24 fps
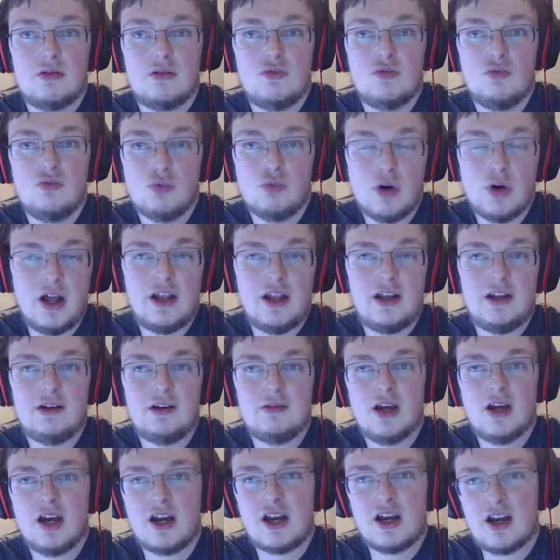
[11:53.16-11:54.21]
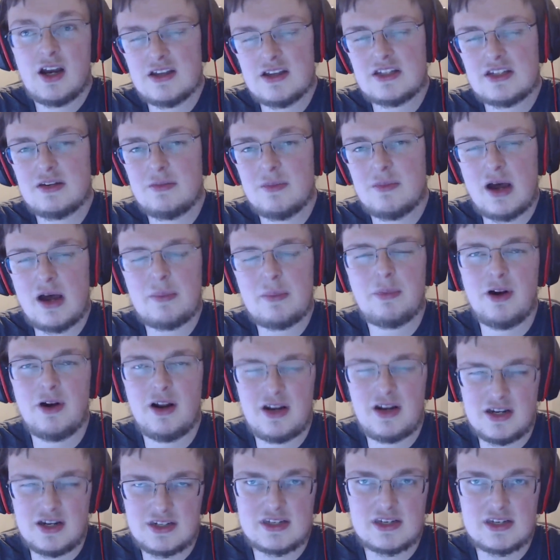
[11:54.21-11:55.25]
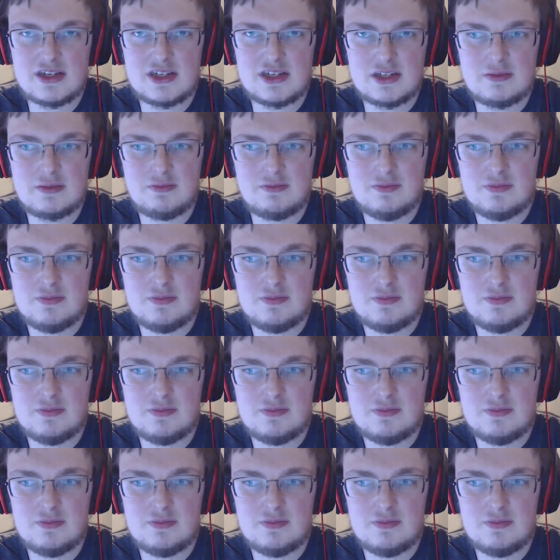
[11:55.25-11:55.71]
run a custom operating system.